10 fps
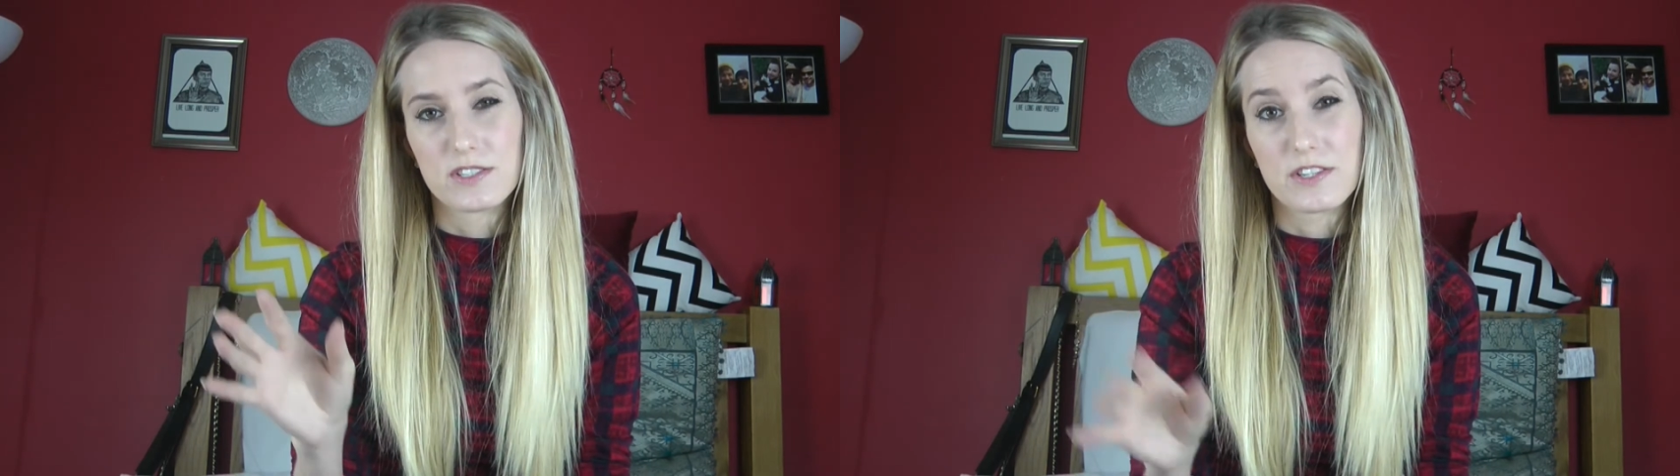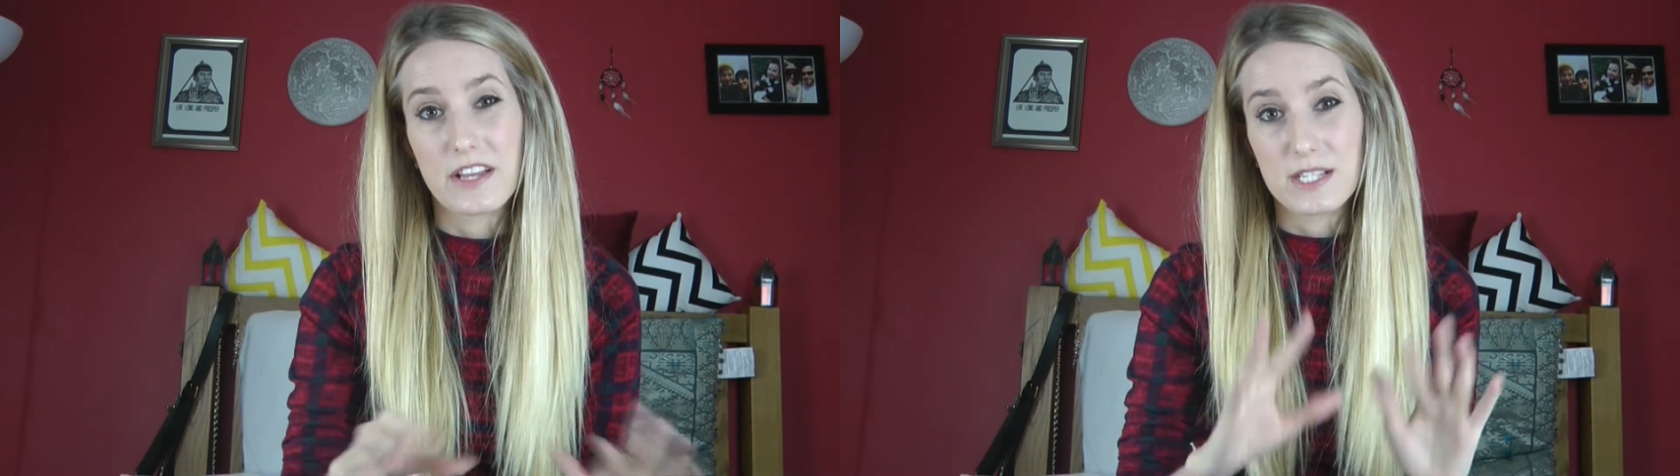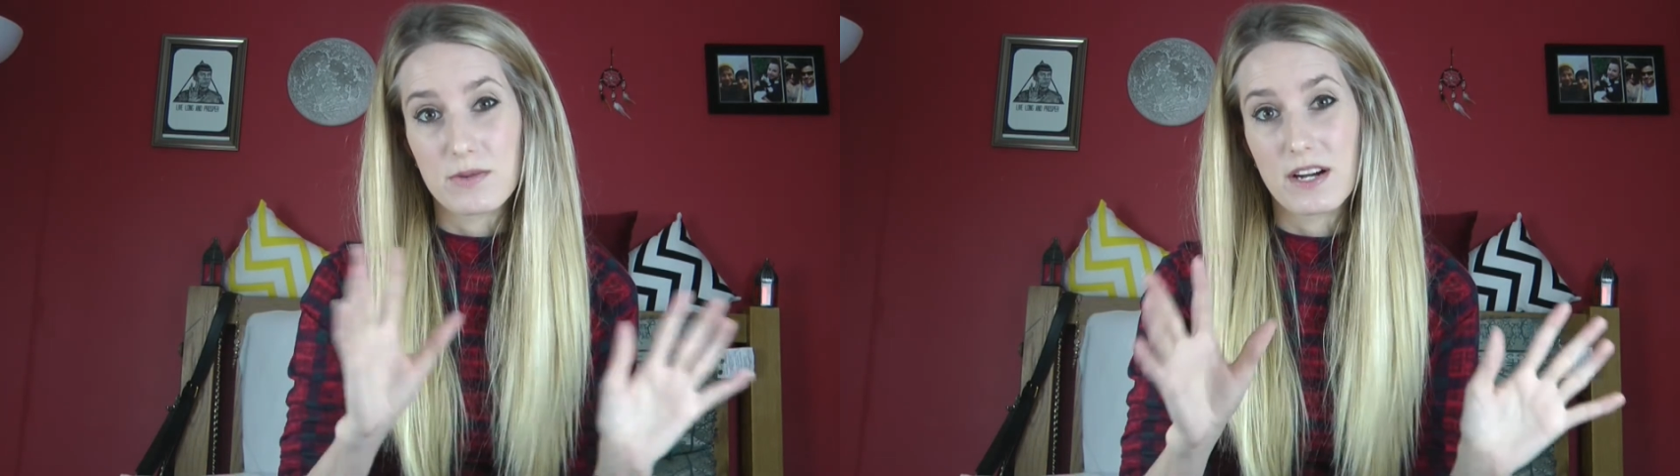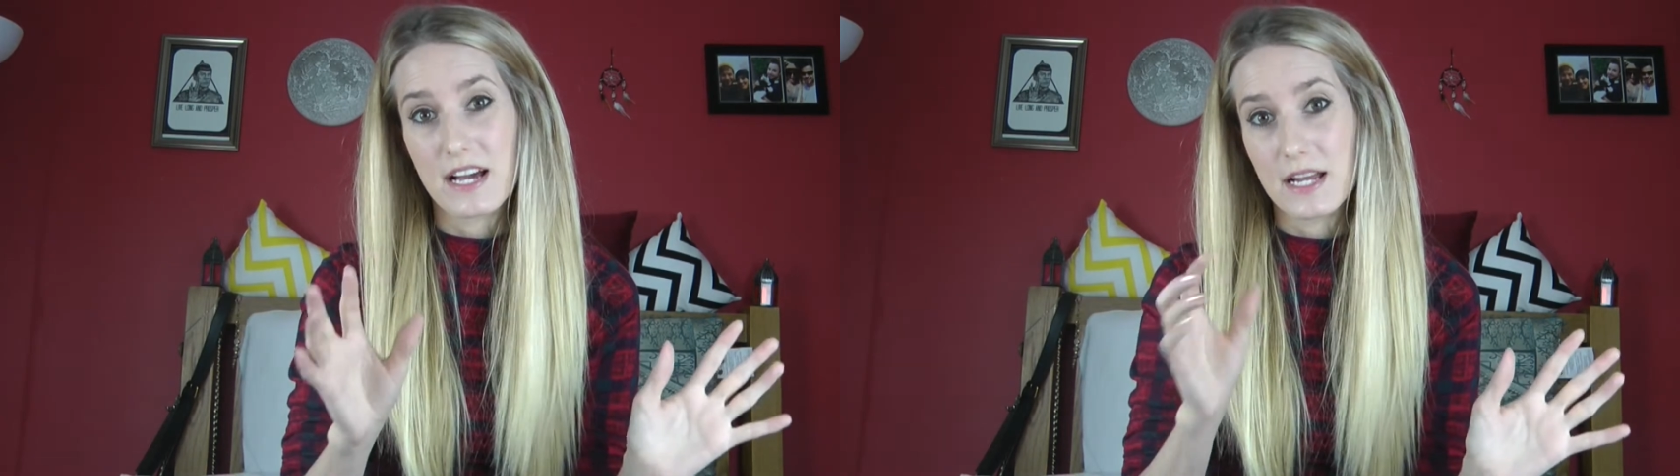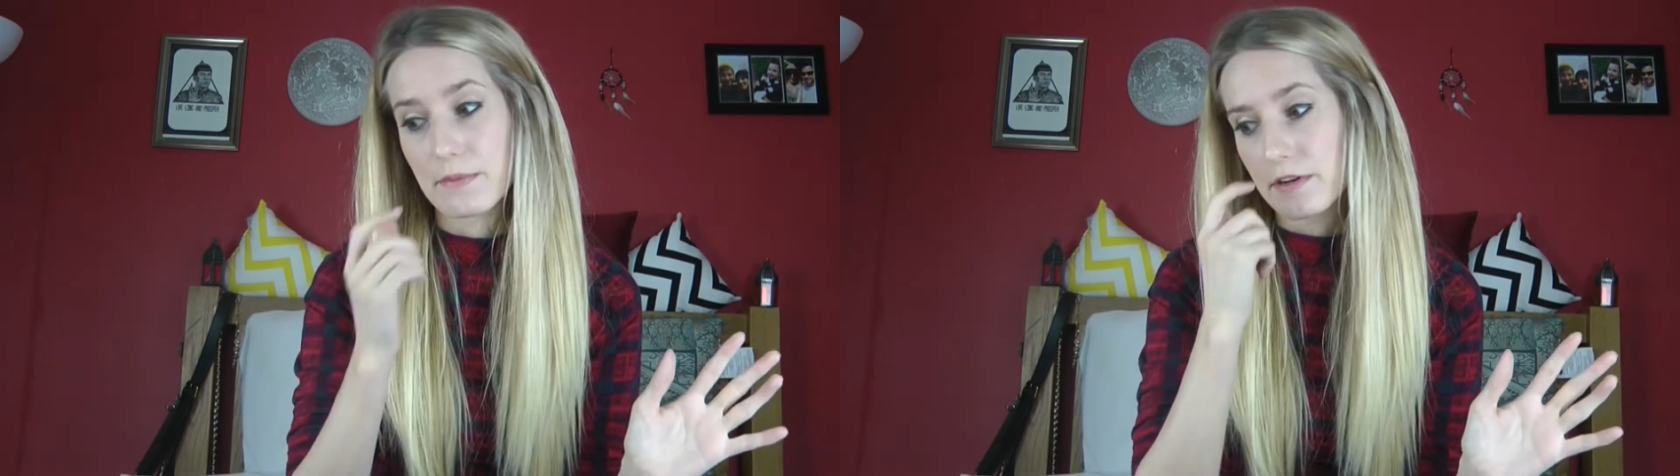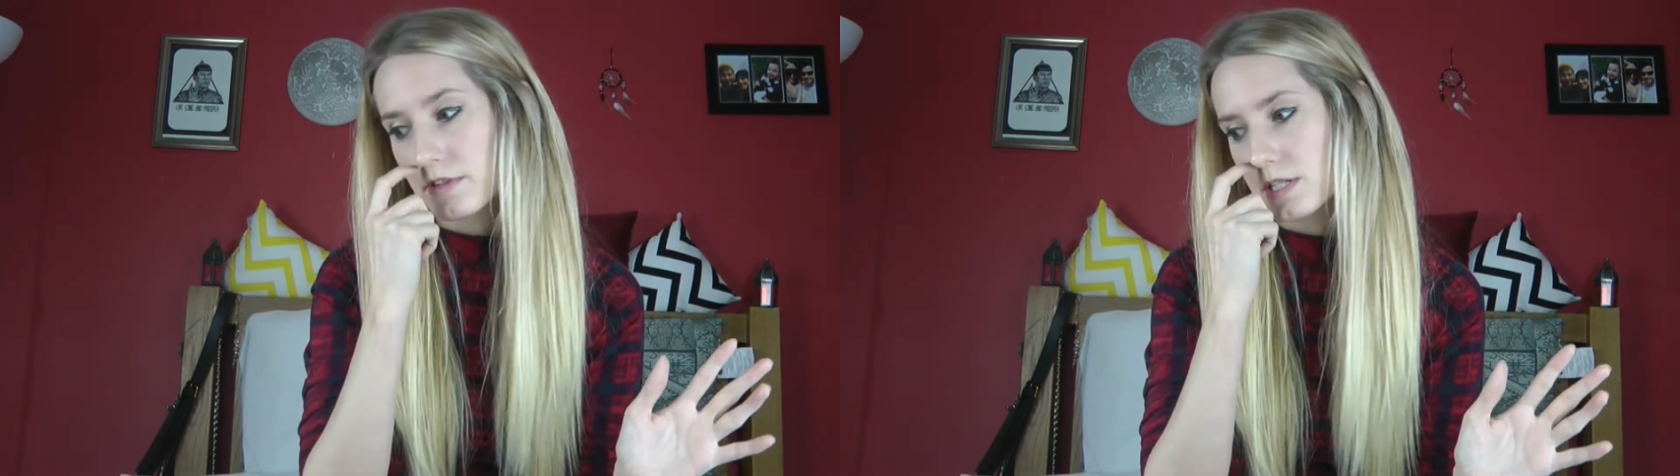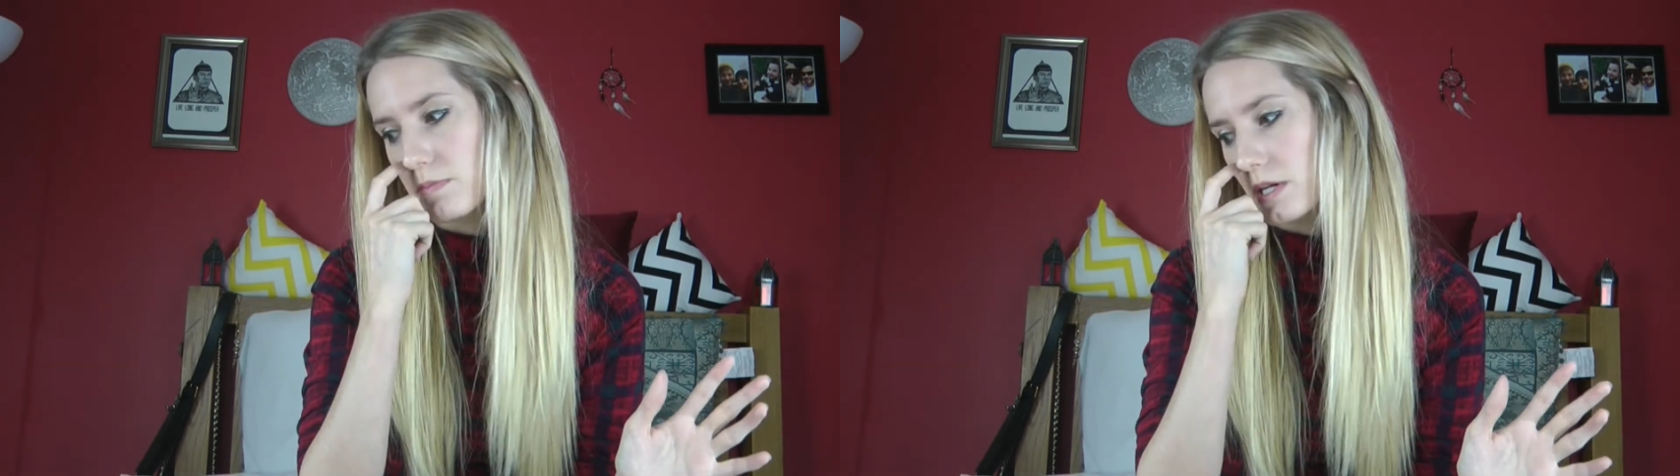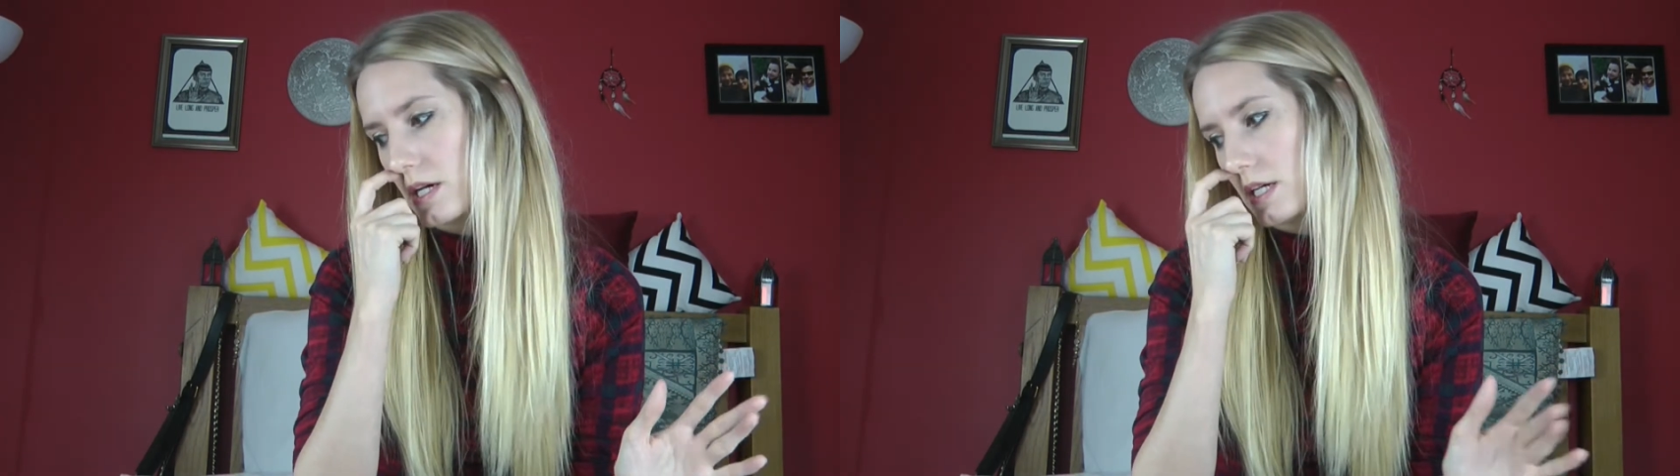so that's why I had a bit of a
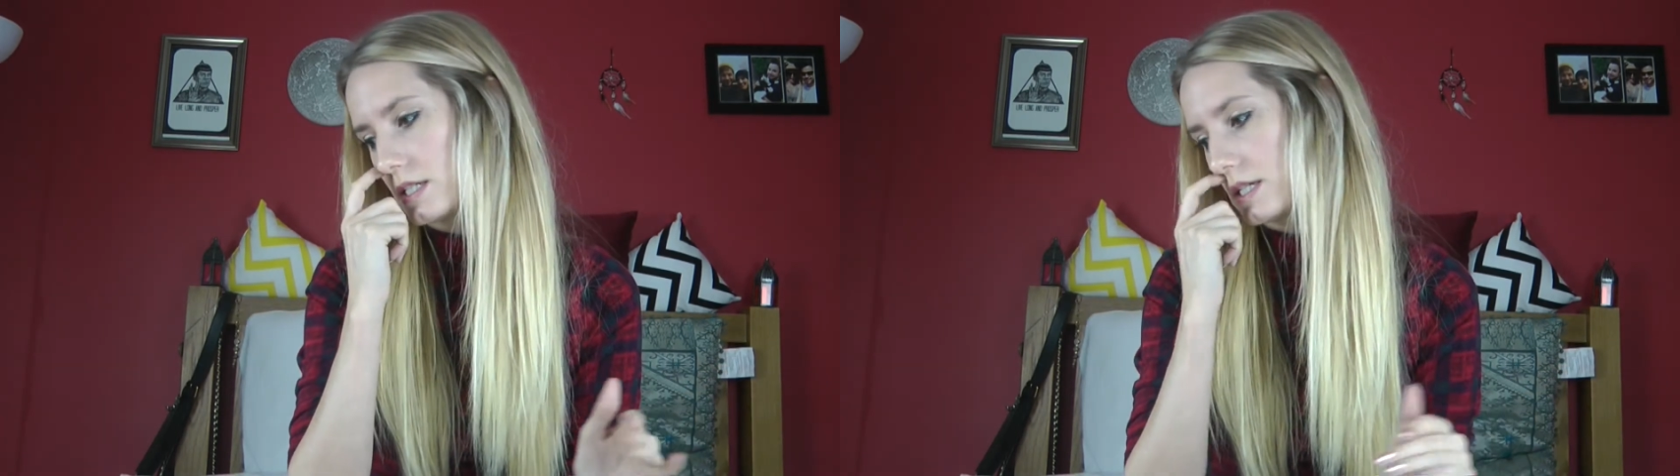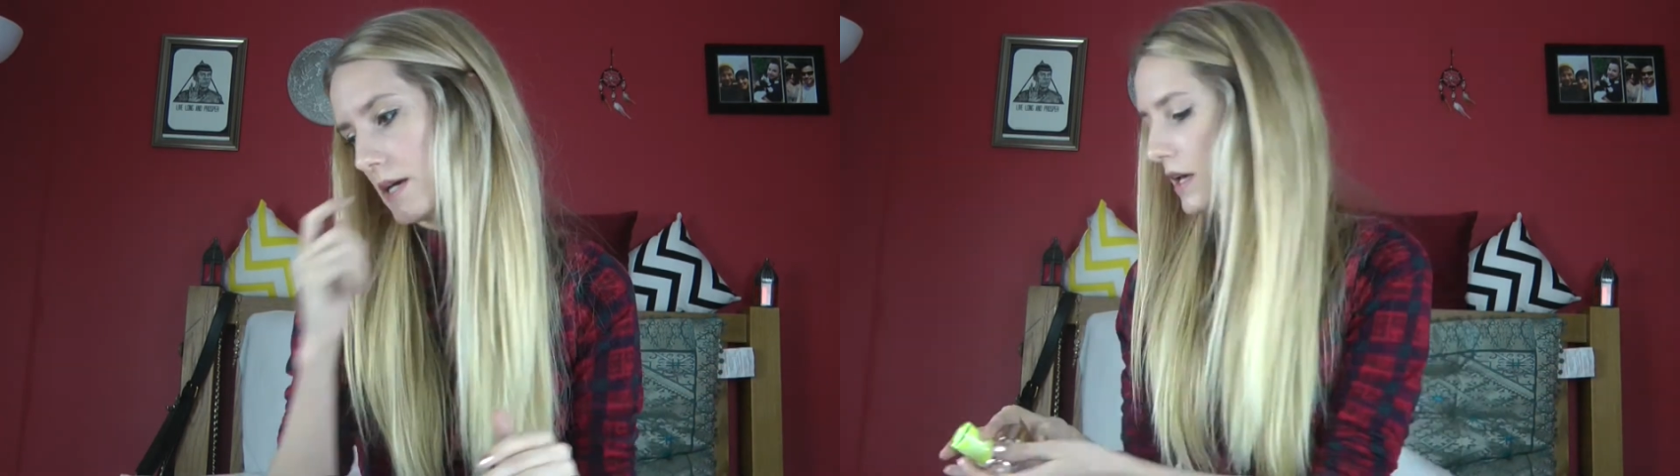splurge.